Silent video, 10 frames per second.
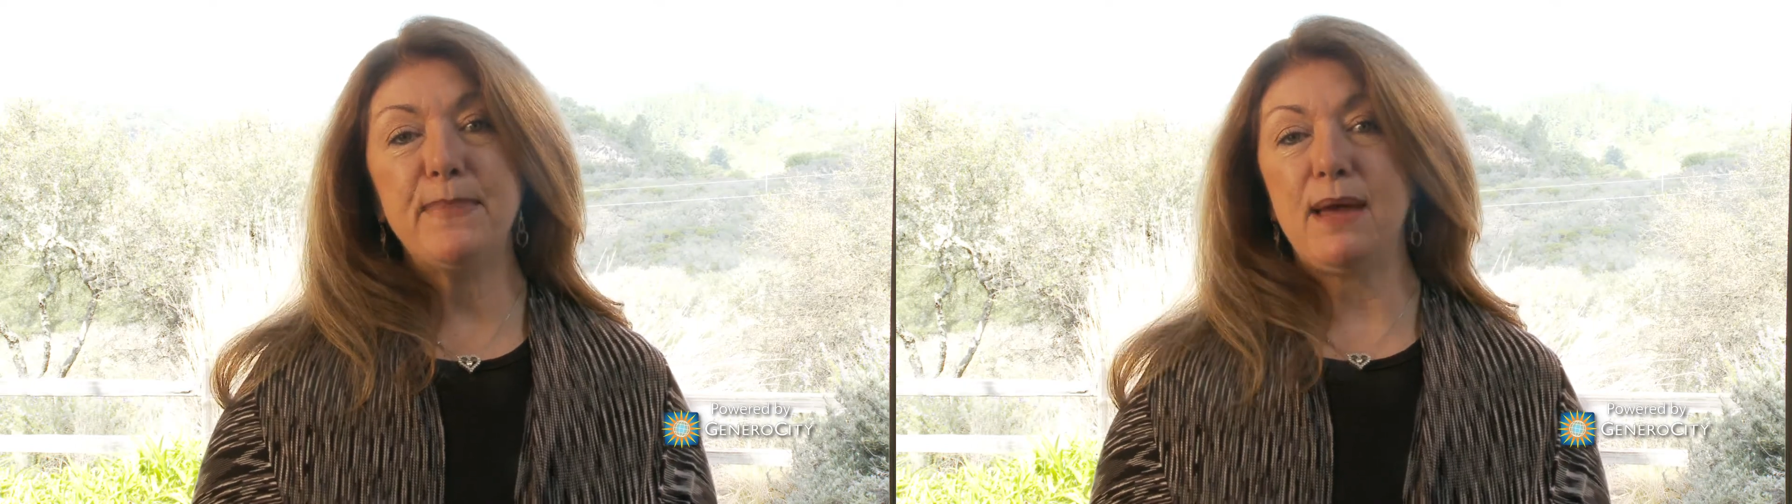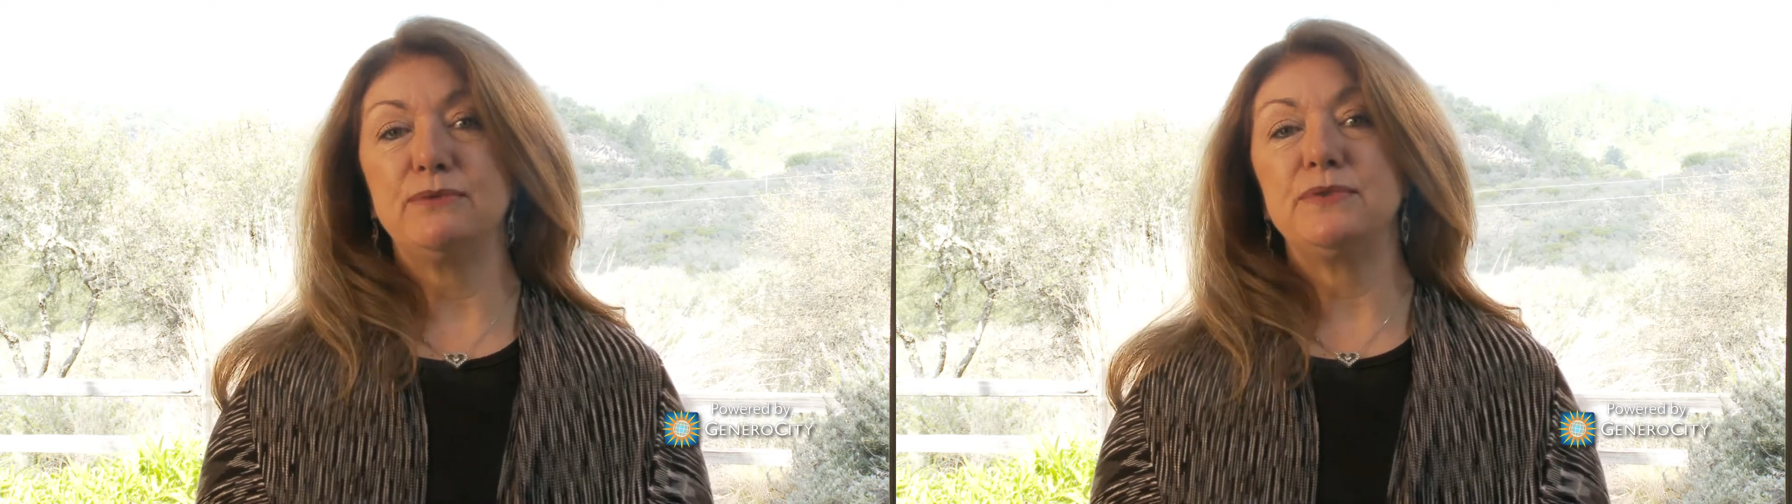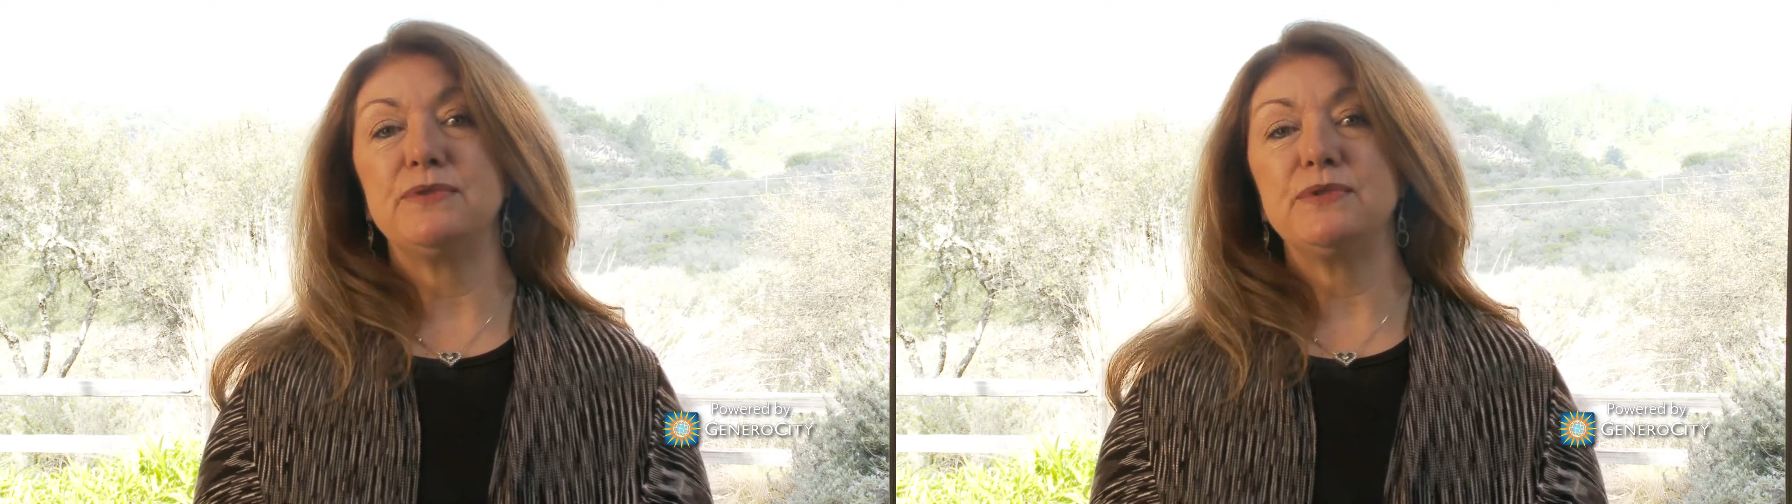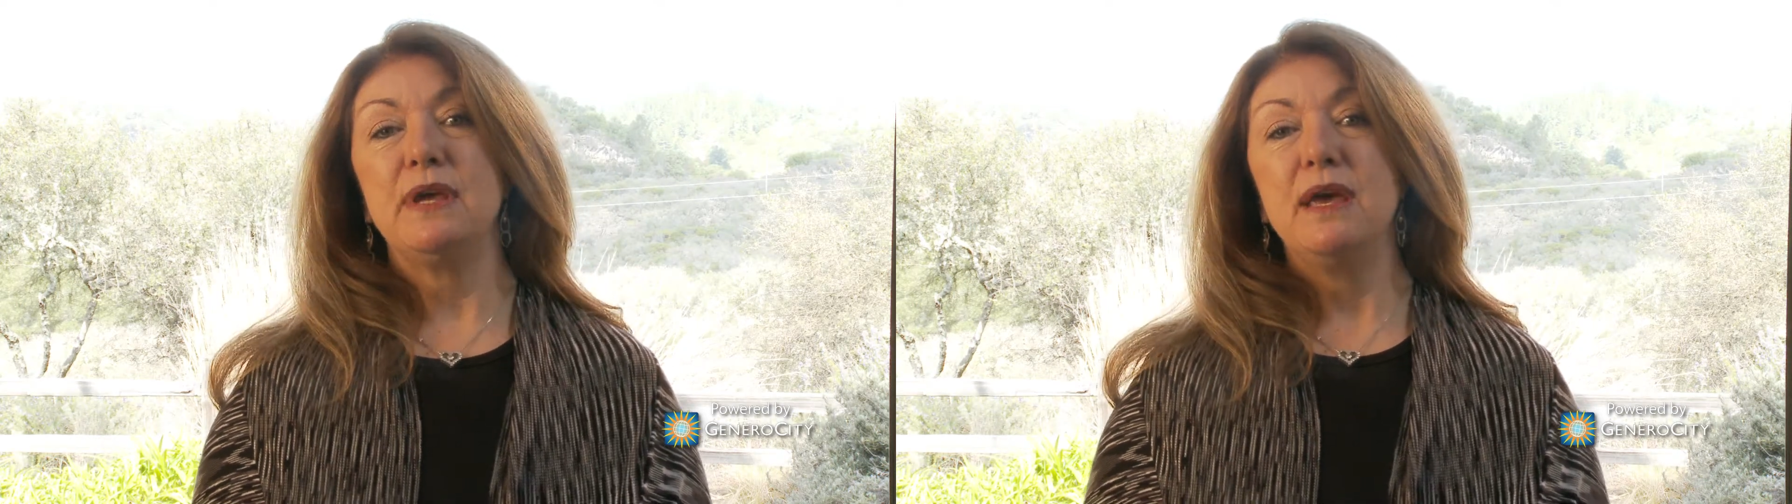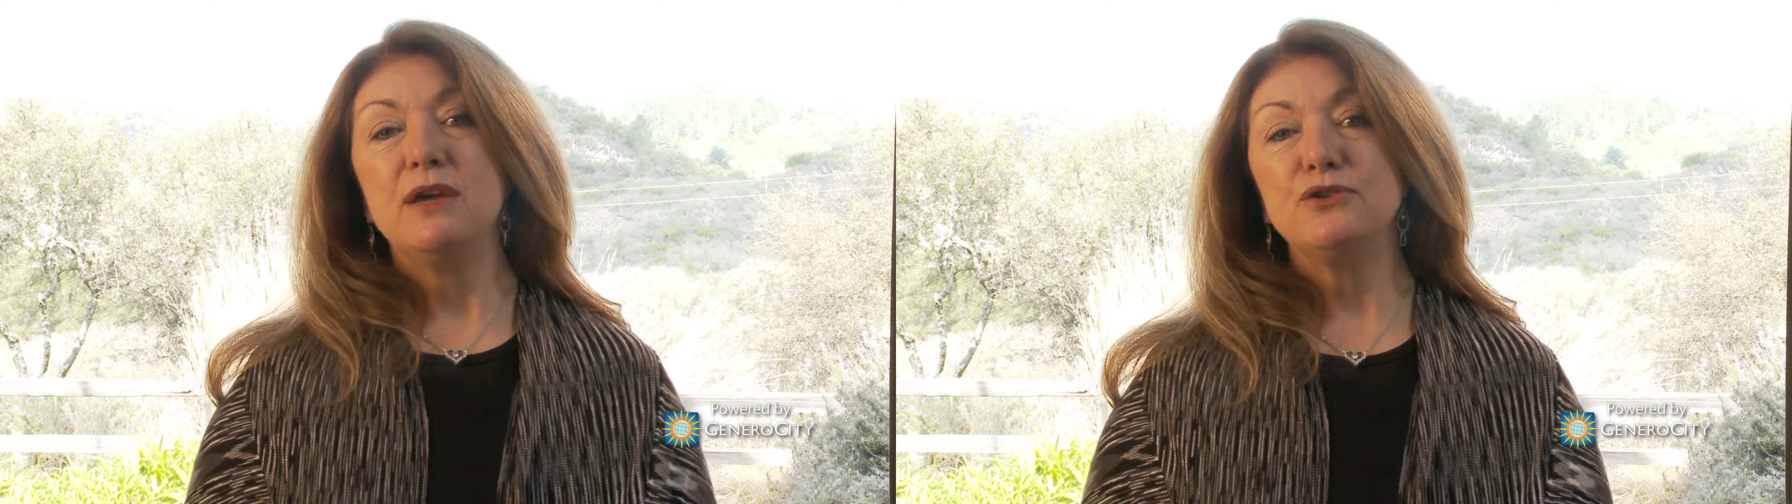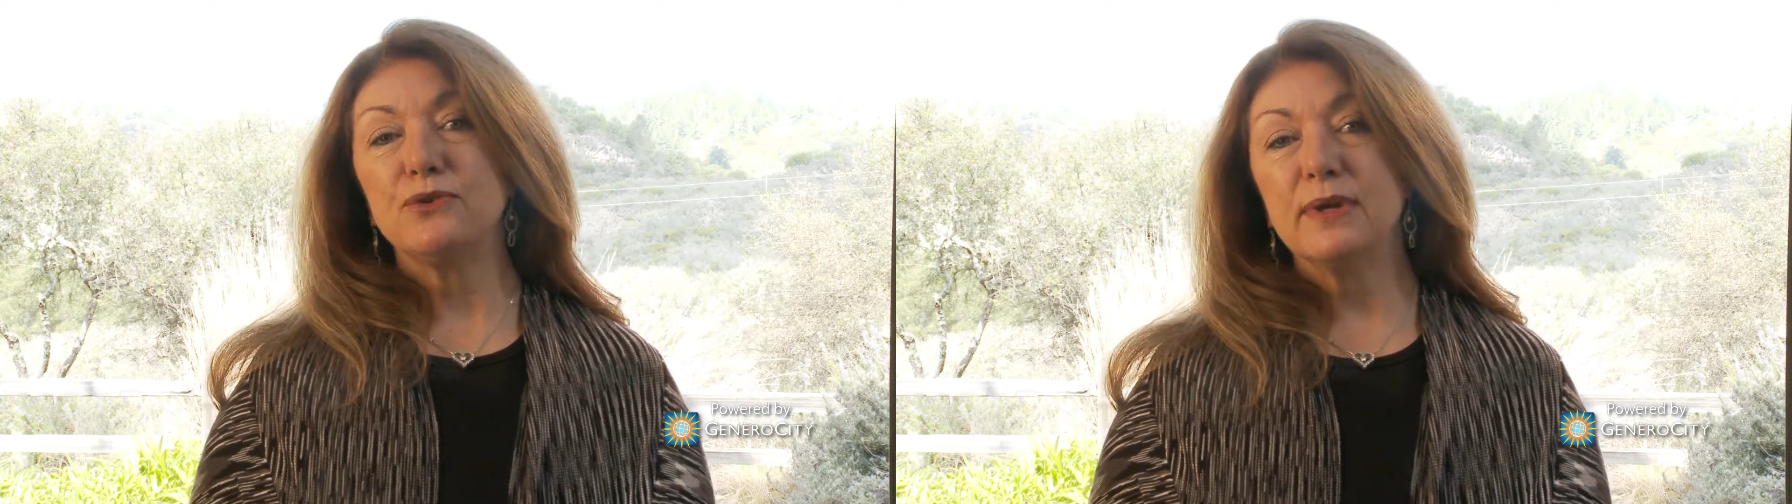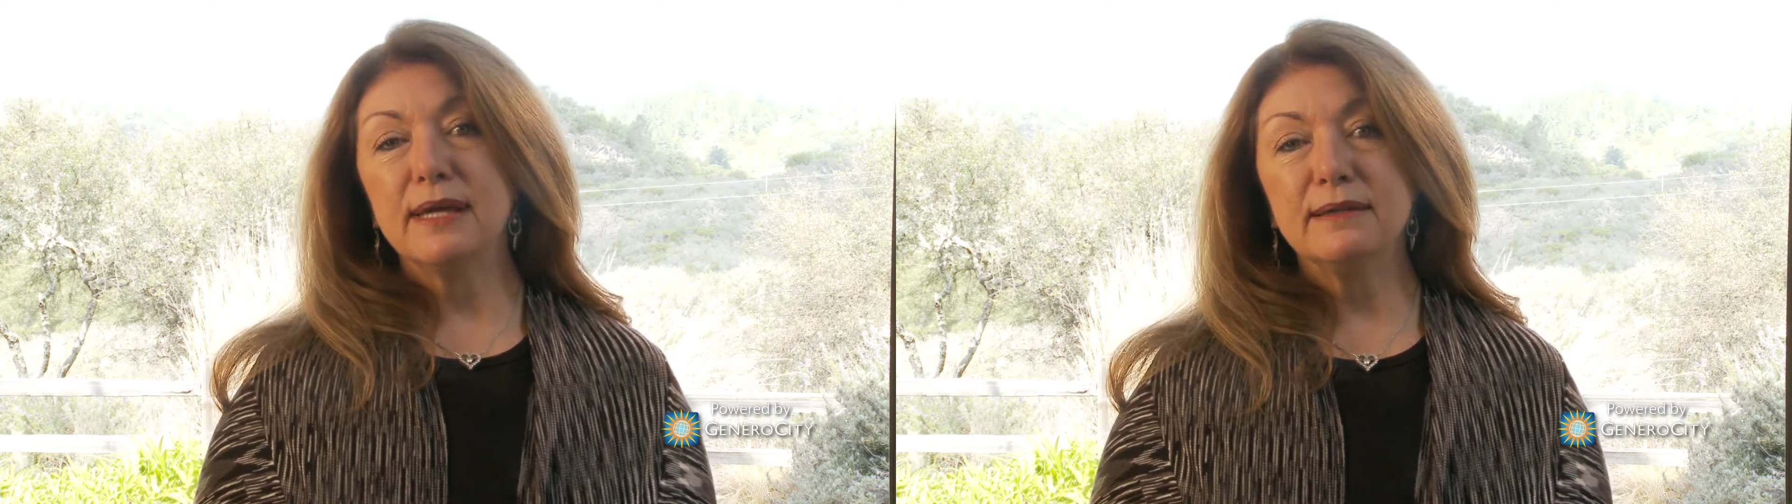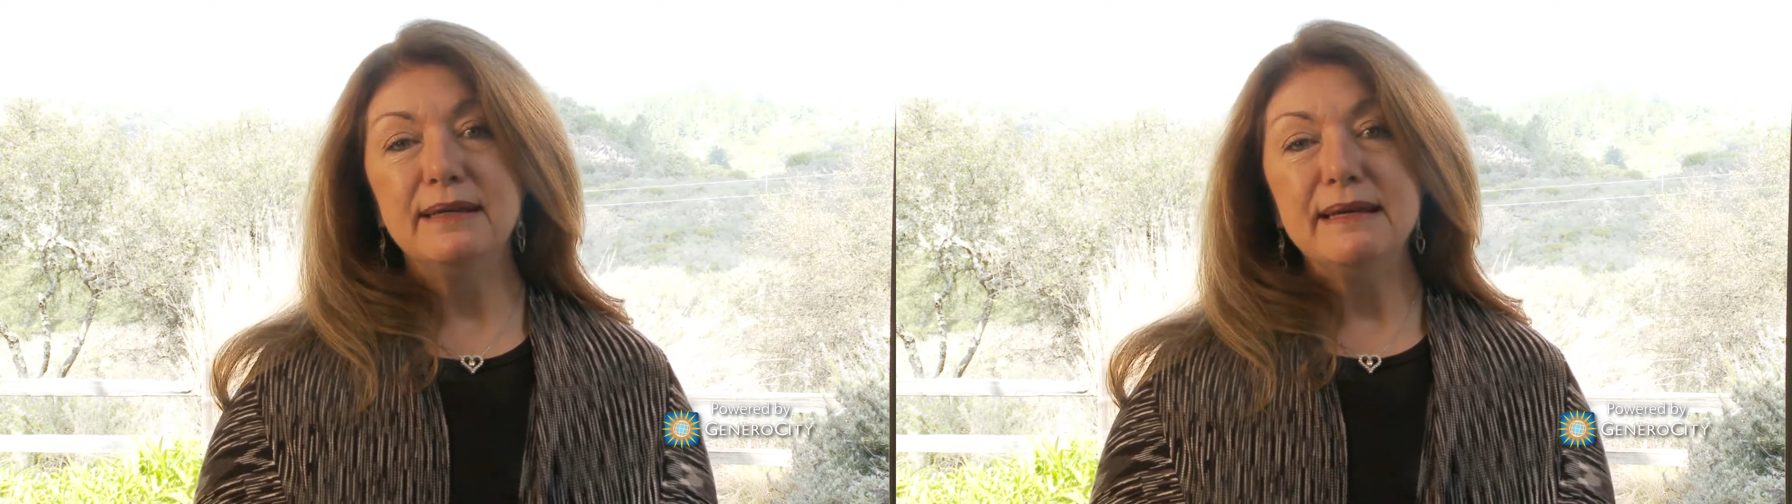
mountains during